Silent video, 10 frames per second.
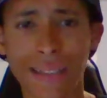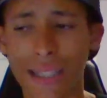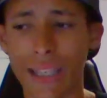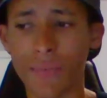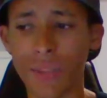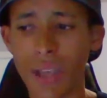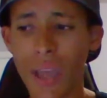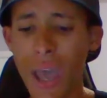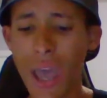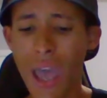teams,
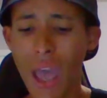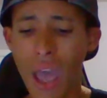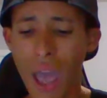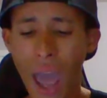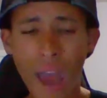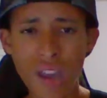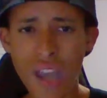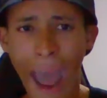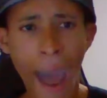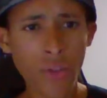And
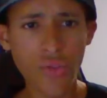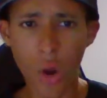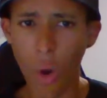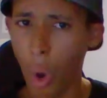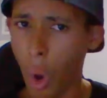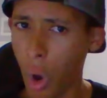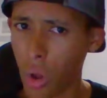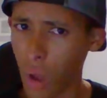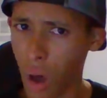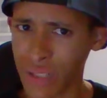now they're
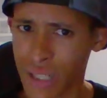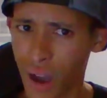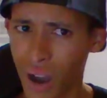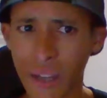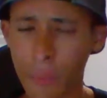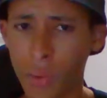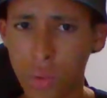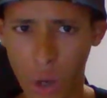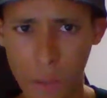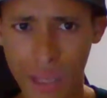all on the
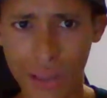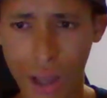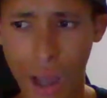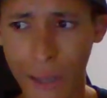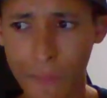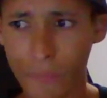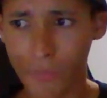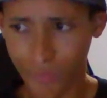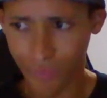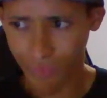unemployment line.
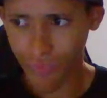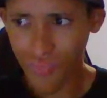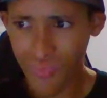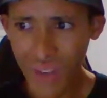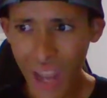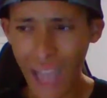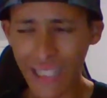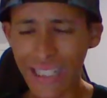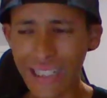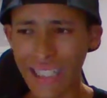
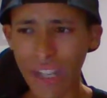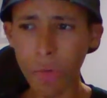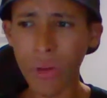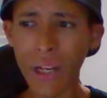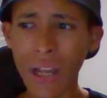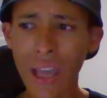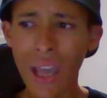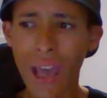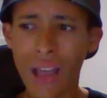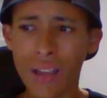And considering,
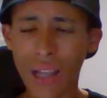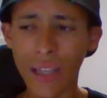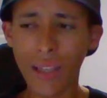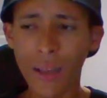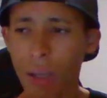like,